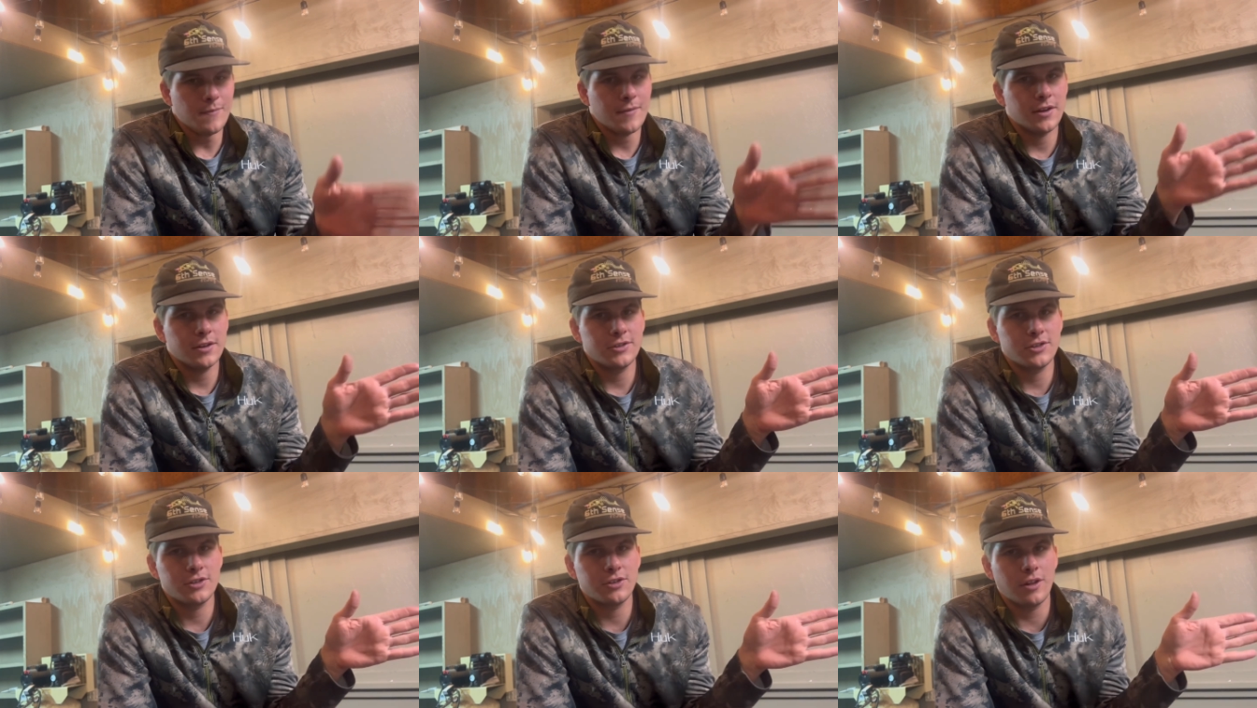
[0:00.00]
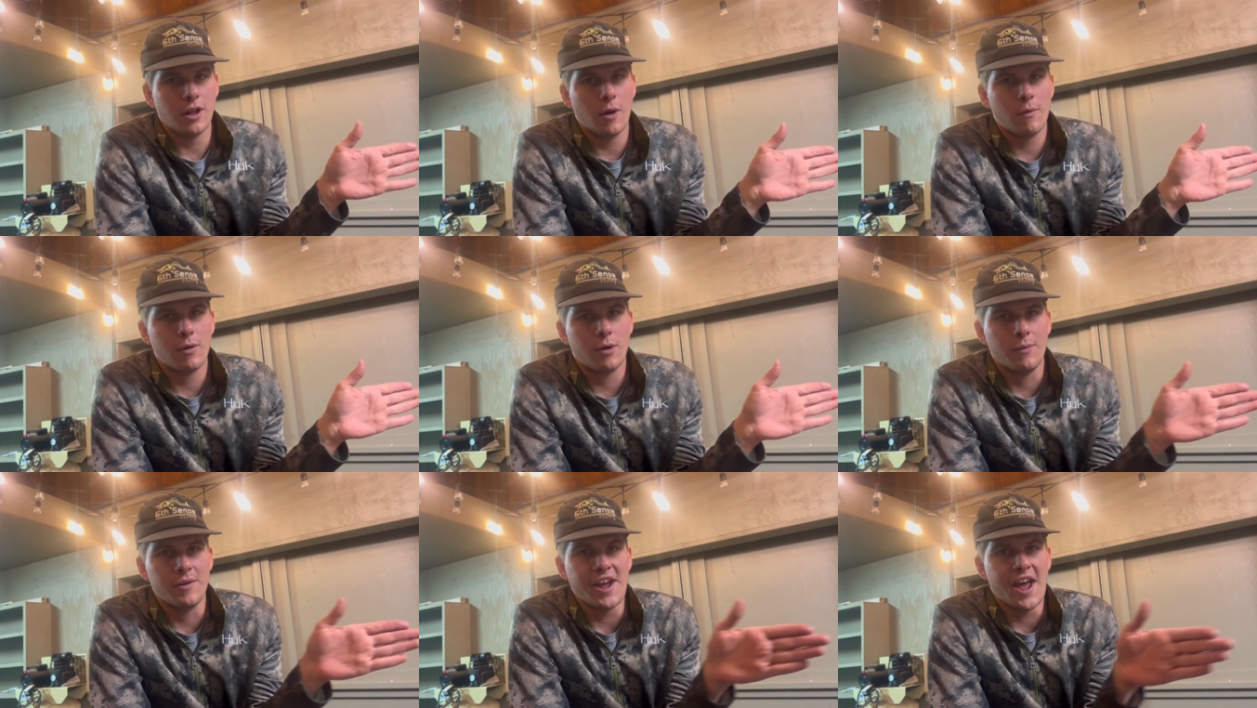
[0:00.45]

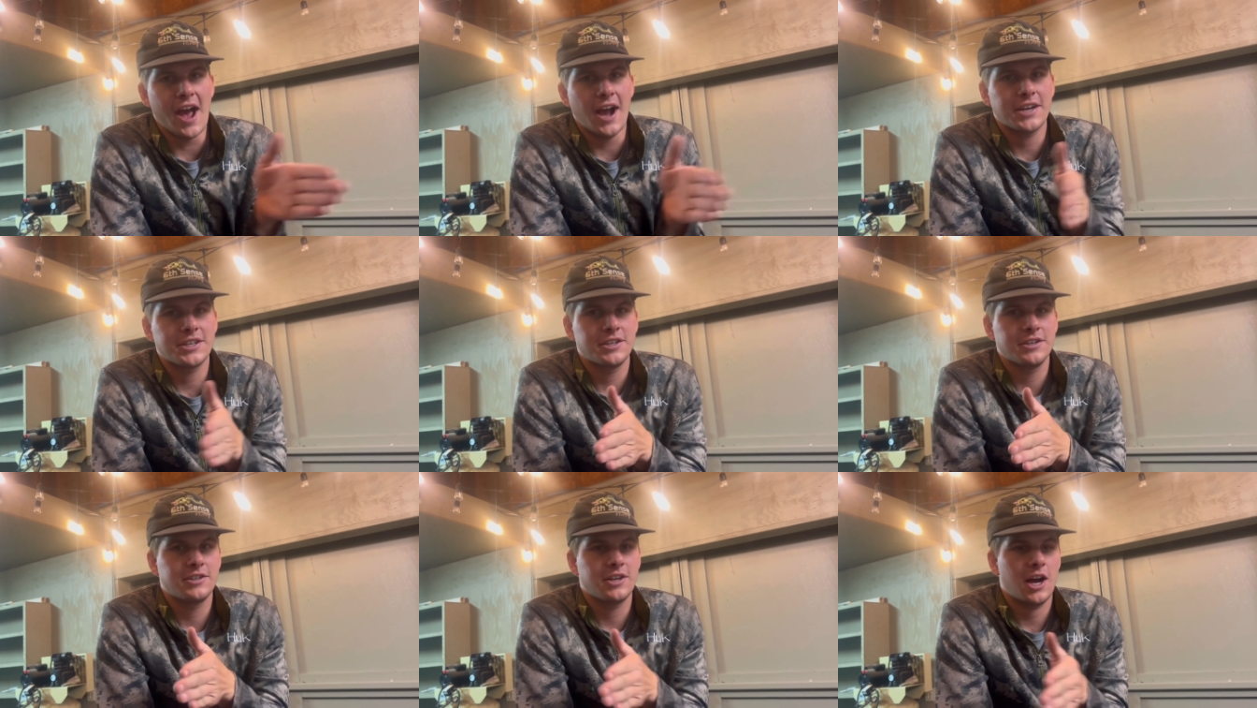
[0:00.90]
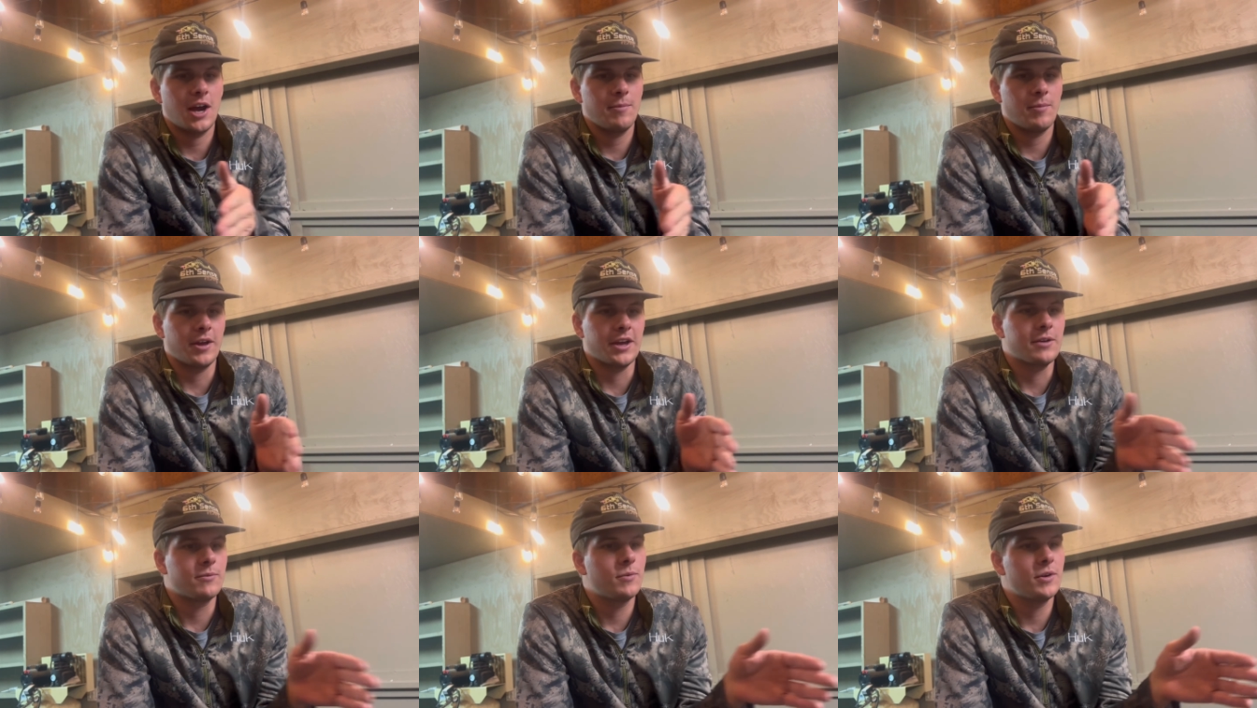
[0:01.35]
slower reaction time.
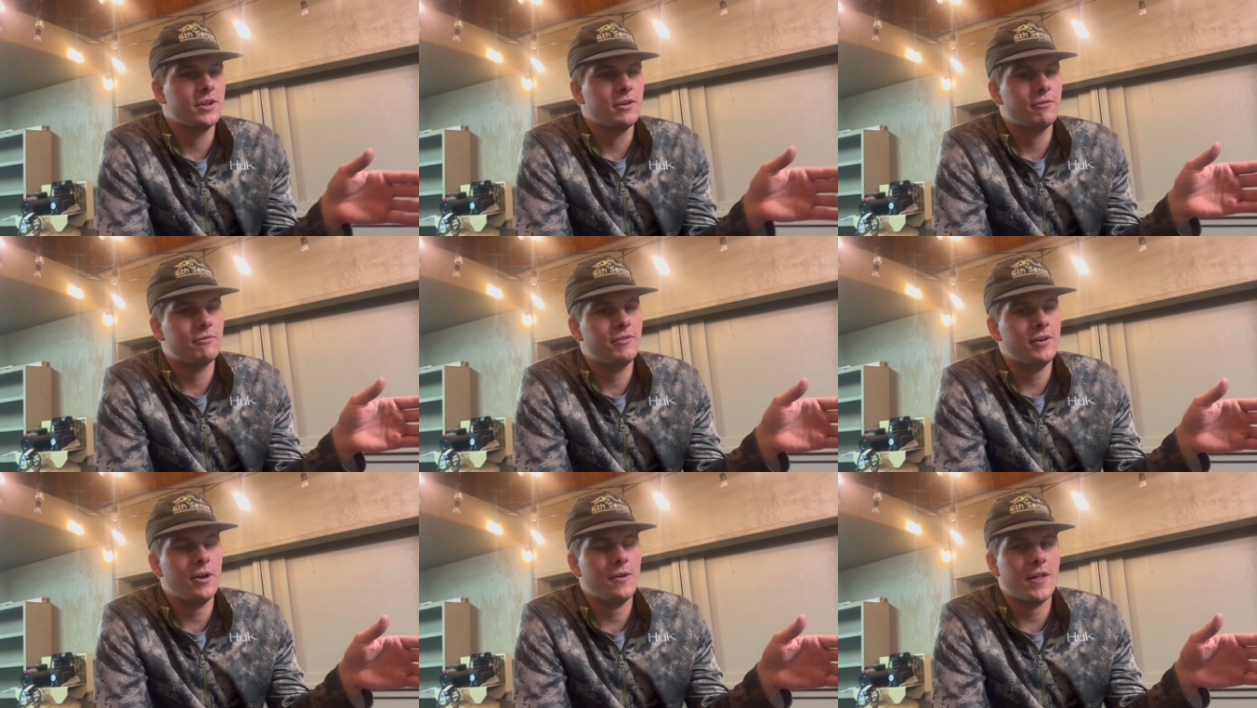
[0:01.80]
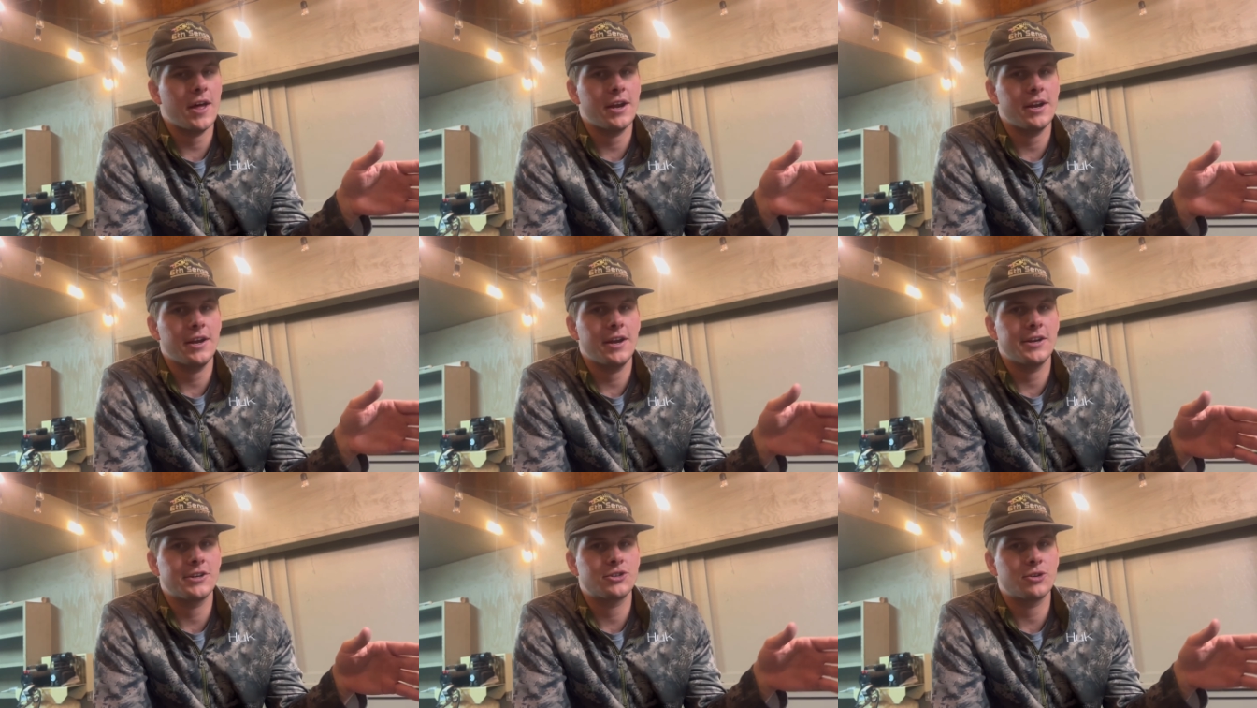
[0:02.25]
Like when you feel that
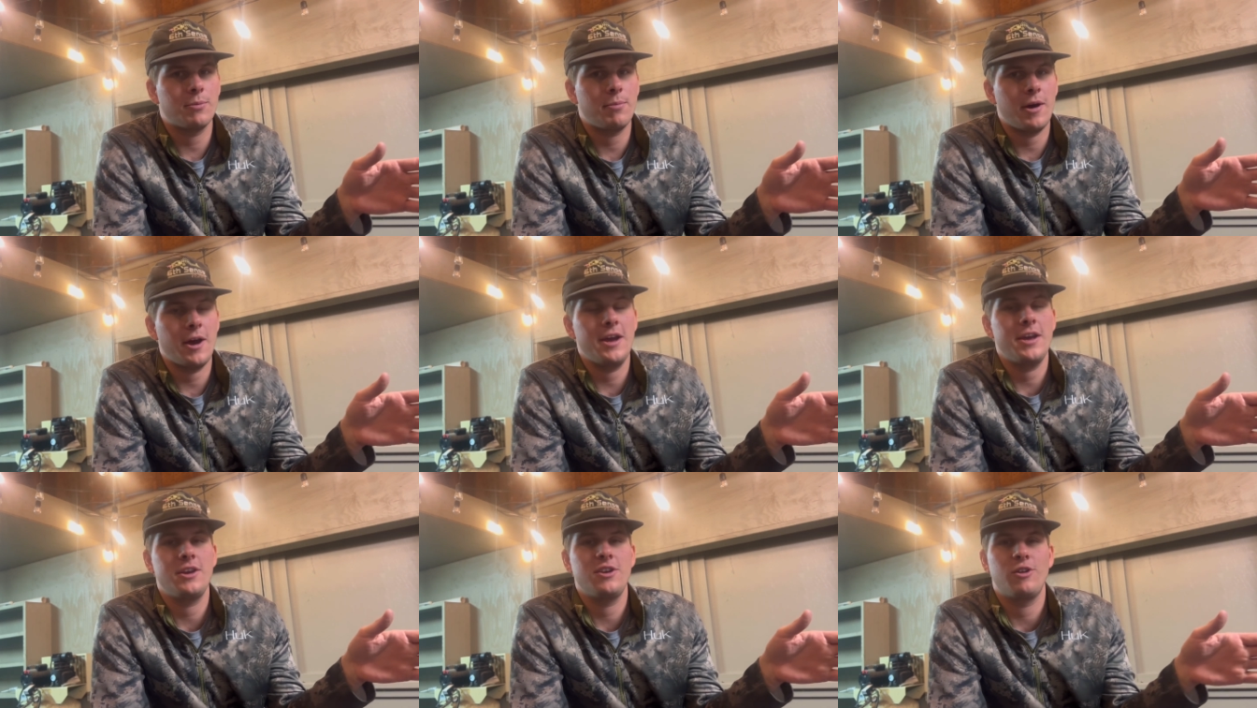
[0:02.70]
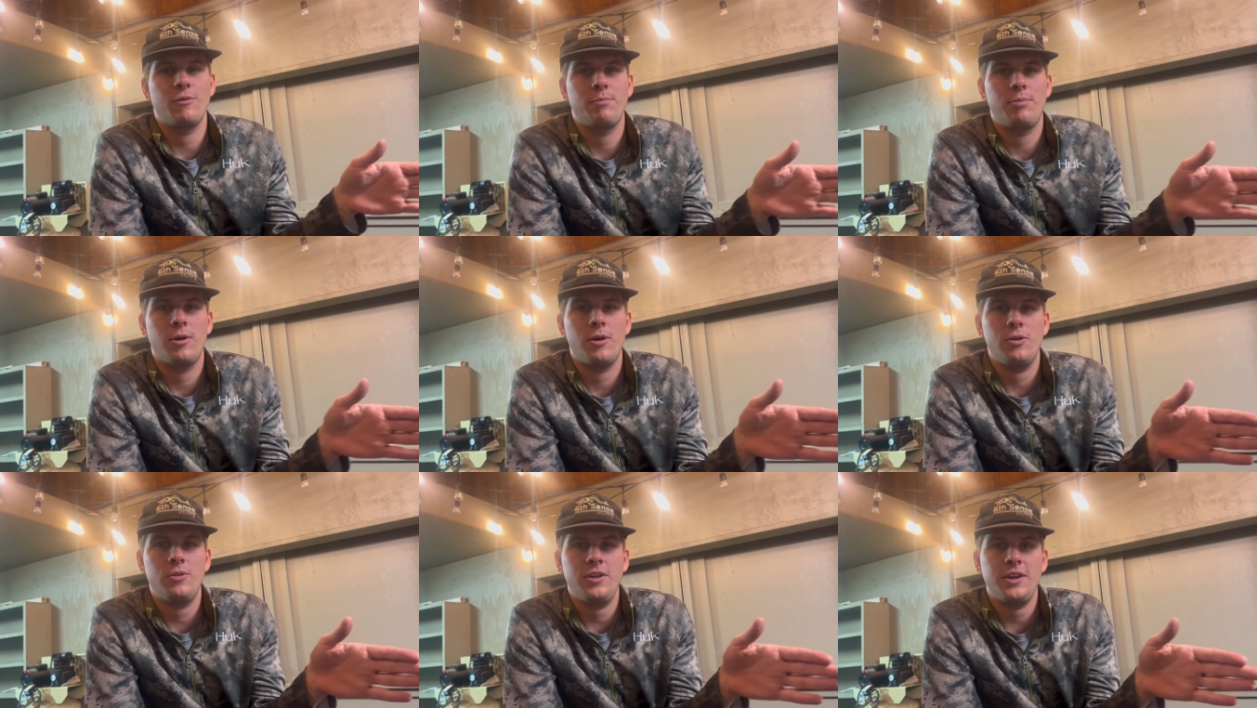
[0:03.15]
initial bite, you're
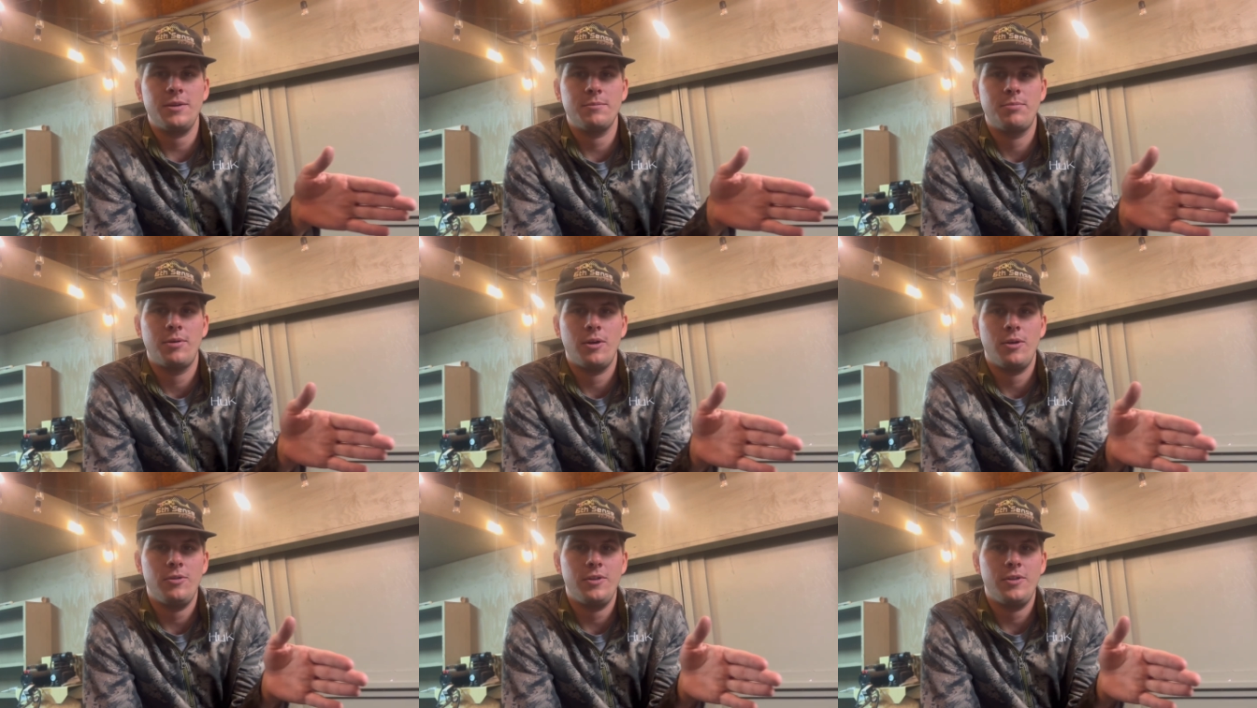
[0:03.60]
pulling,